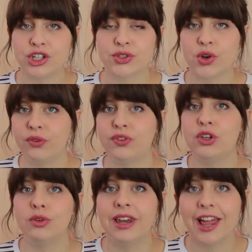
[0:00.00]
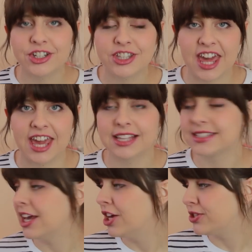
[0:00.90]
I just got a few Lush
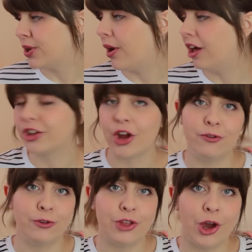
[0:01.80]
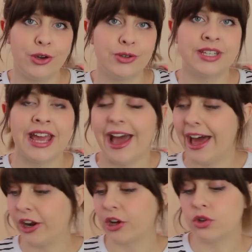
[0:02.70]
things, so I'll go through those.
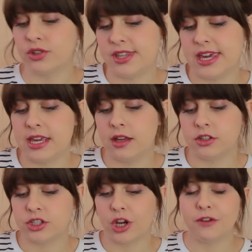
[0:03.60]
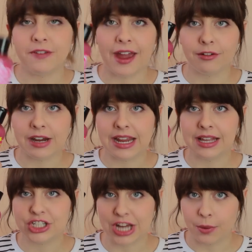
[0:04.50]
And I got the Snow
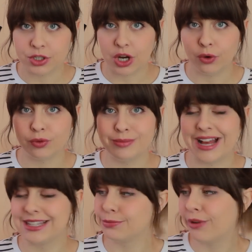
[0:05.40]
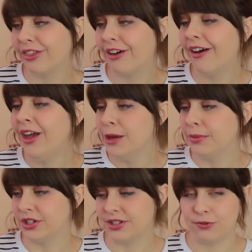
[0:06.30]
Fairy Shower Gel from Dan's Brother,
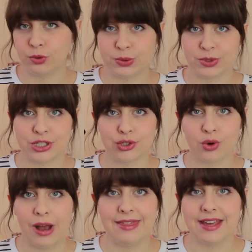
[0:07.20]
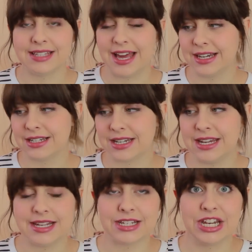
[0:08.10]
because I've always wanted to try this, and
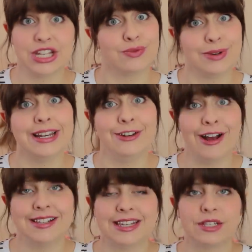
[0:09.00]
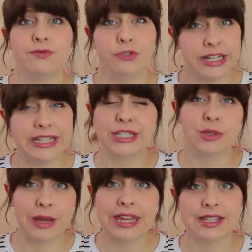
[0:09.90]
it is really nice. It's really
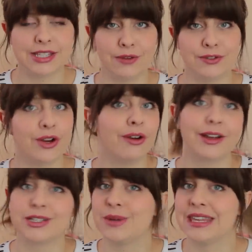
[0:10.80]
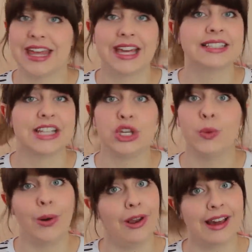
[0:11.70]
sweet, so if you don't like sweet things, then
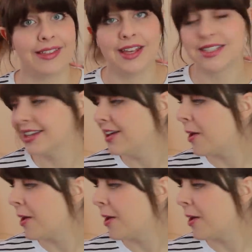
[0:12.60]
you won't like this.